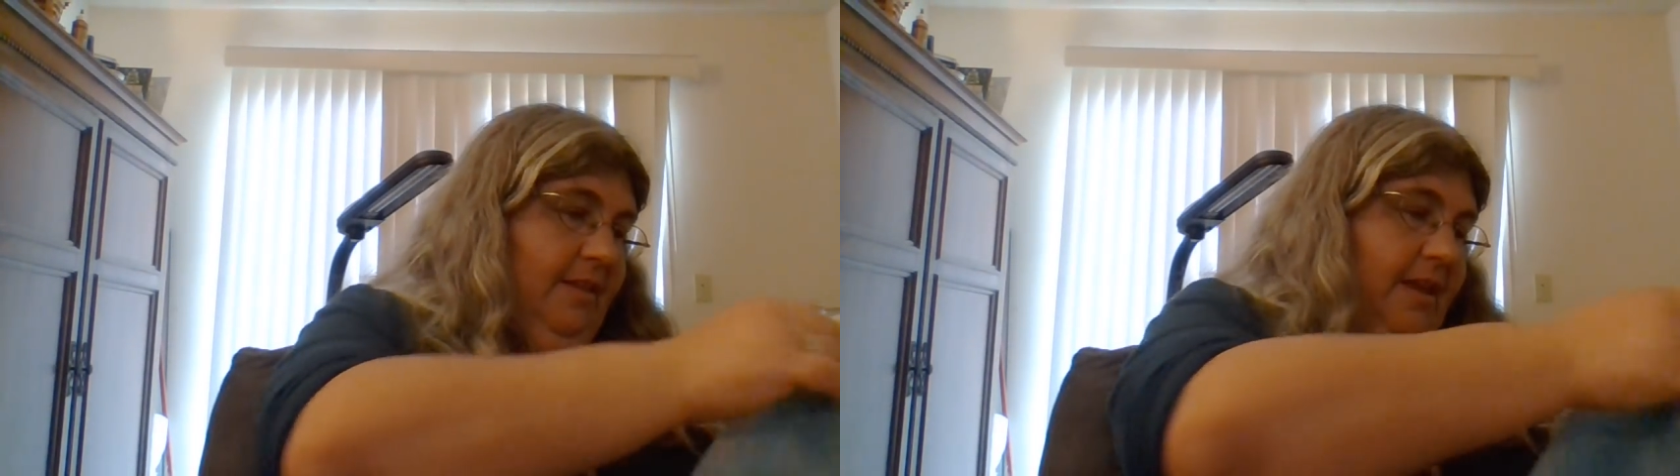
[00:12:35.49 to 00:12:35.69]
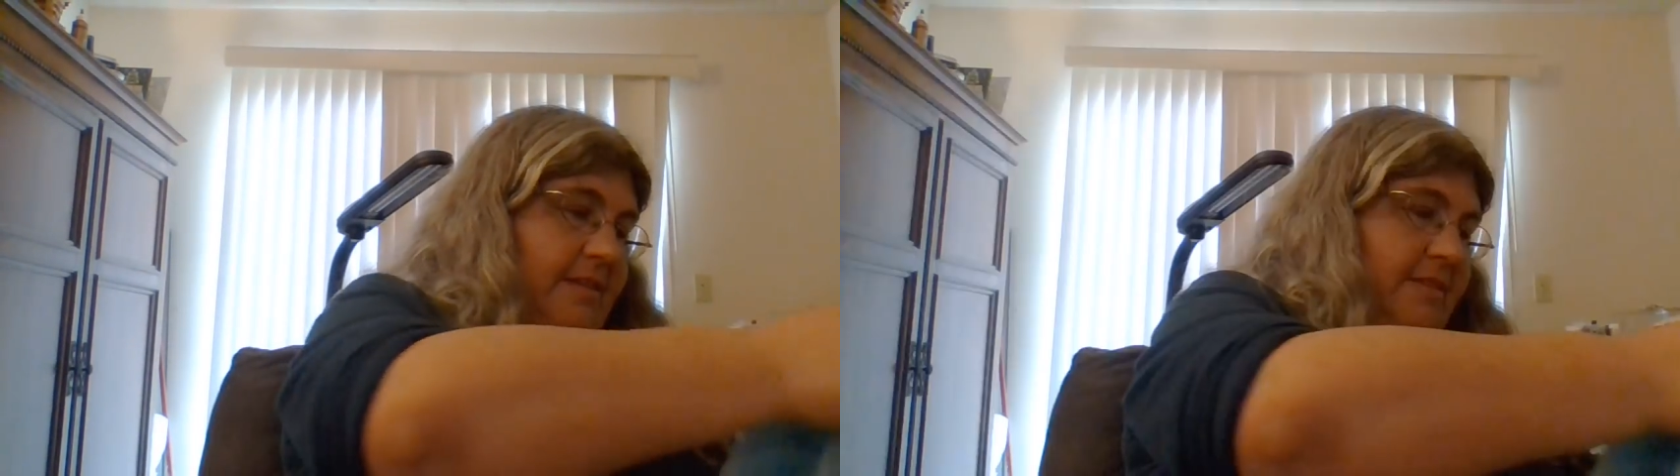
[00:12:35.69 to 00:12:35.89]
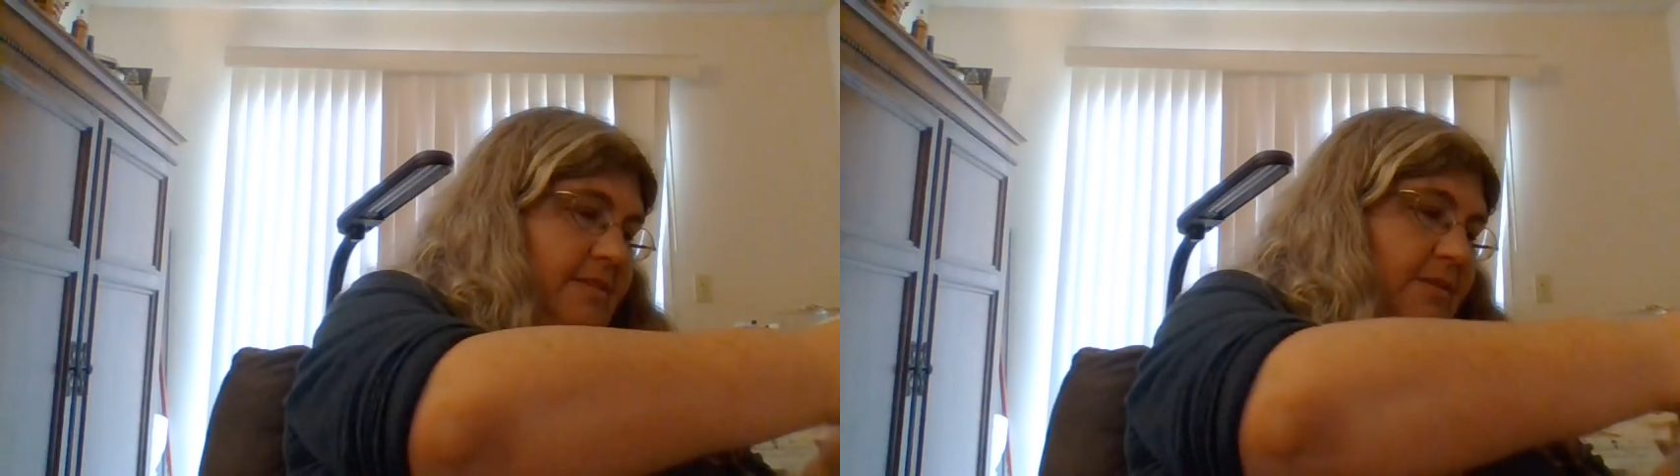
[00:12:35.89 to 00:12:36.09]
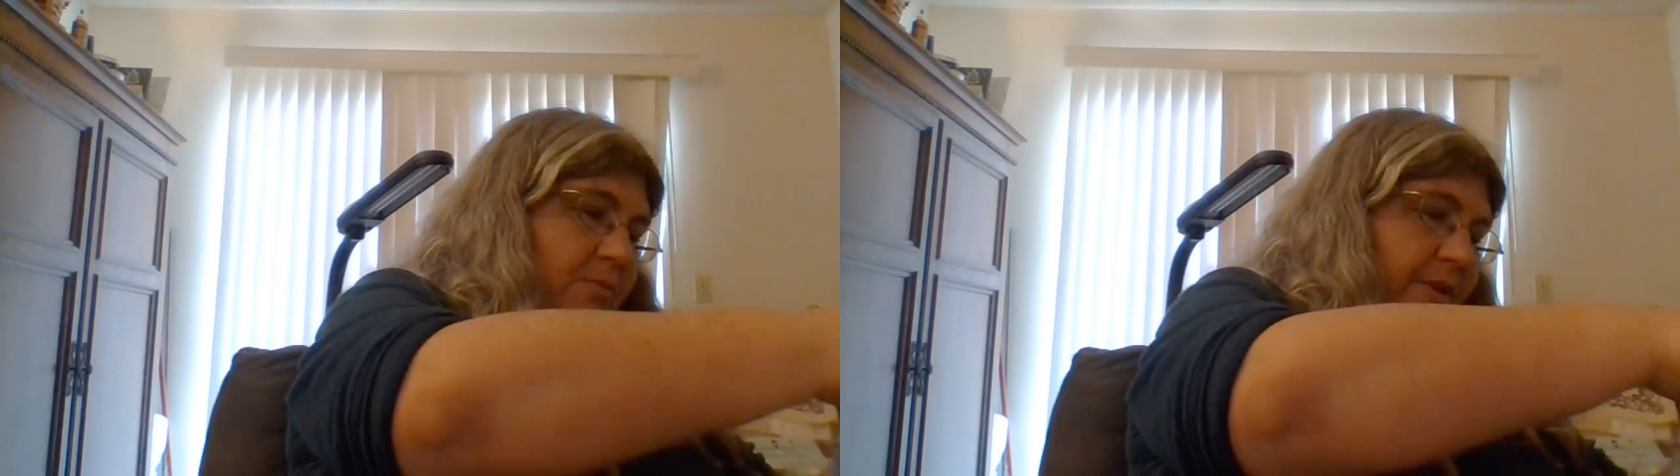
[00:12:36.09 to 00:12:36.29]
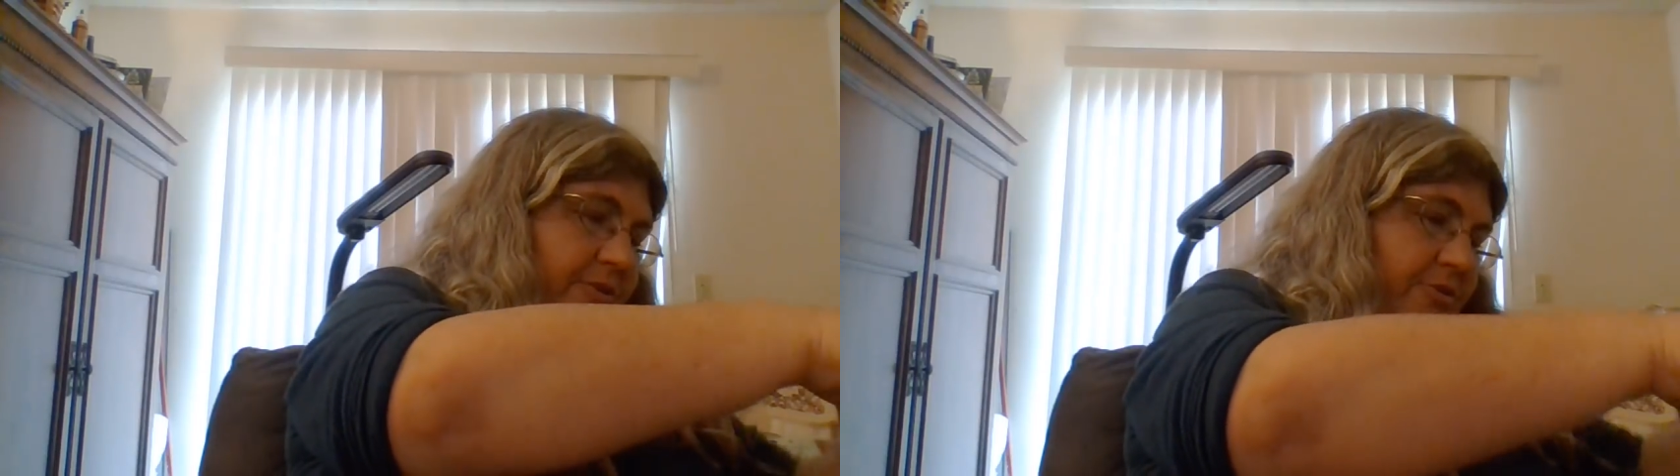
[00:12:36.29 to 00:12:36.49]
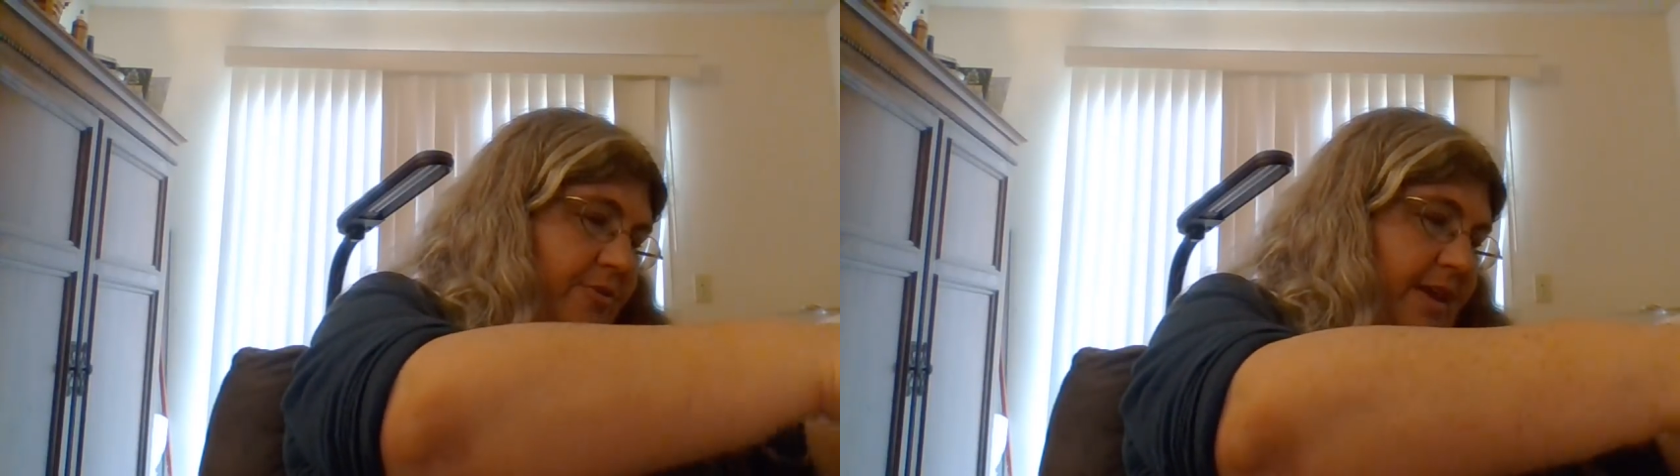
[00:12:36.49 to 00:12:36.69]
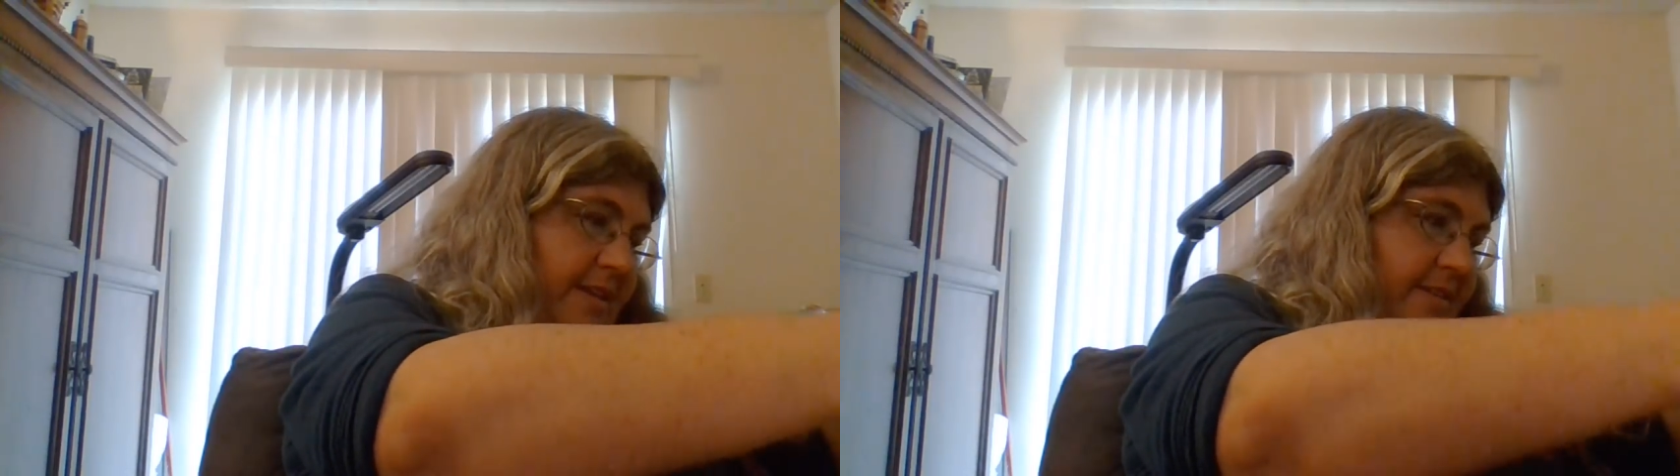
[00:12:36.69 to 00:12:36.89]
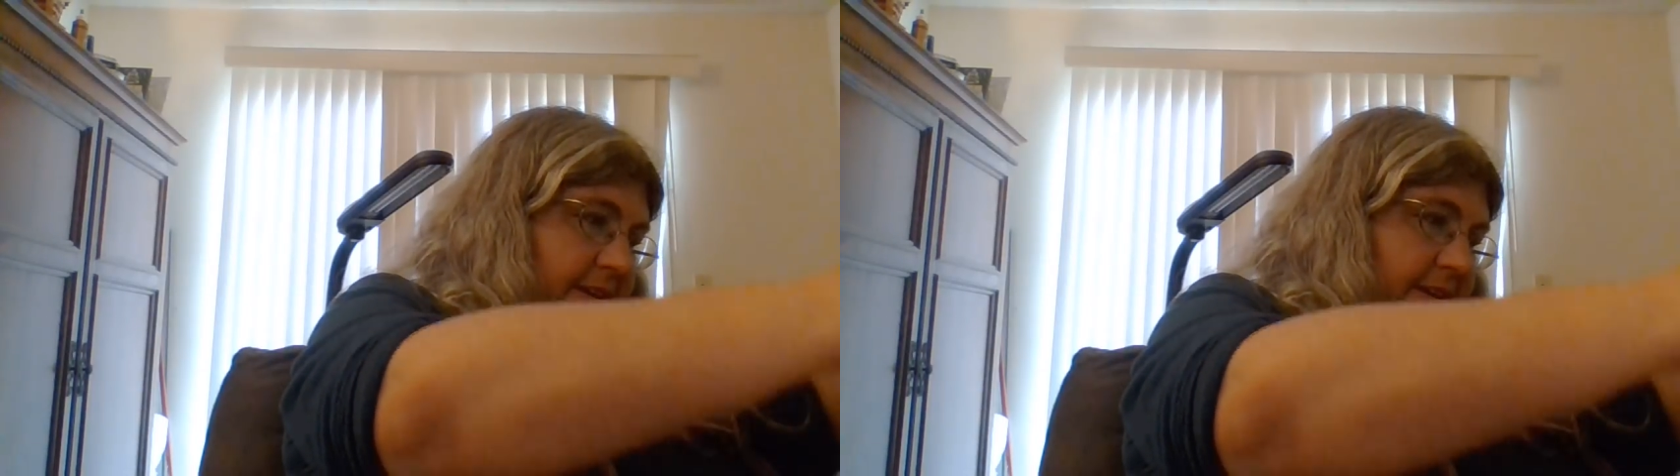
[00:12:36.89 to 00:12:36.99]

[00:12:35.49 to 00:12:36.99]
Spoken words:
I did 1 or 2 days